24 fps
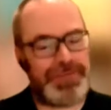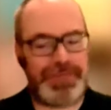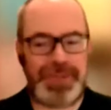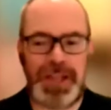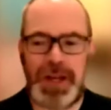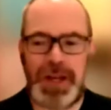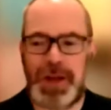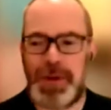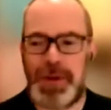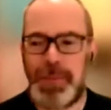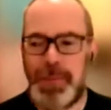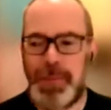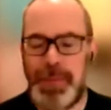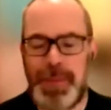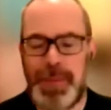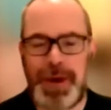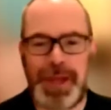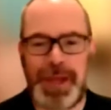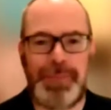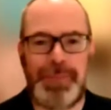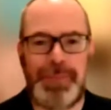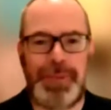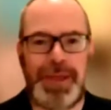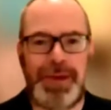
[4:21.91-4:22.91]
you know,
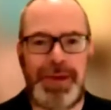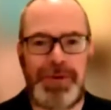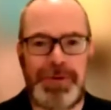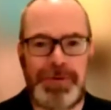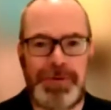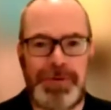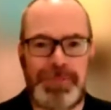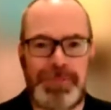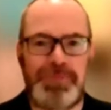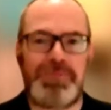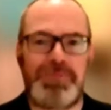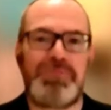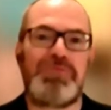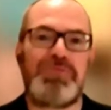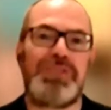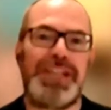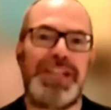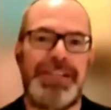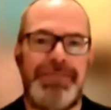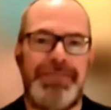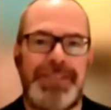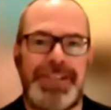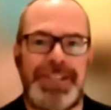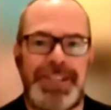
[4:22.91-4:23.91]
might be on
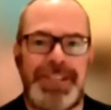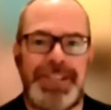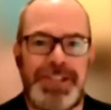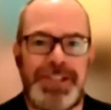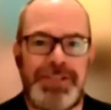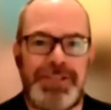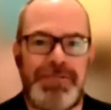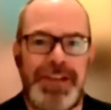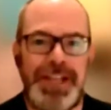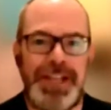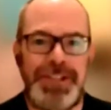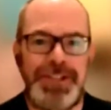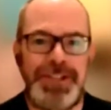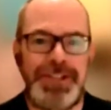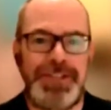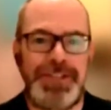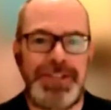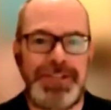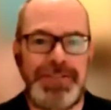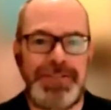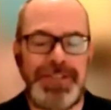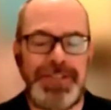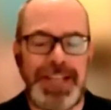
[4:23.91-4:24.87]
previous iterations of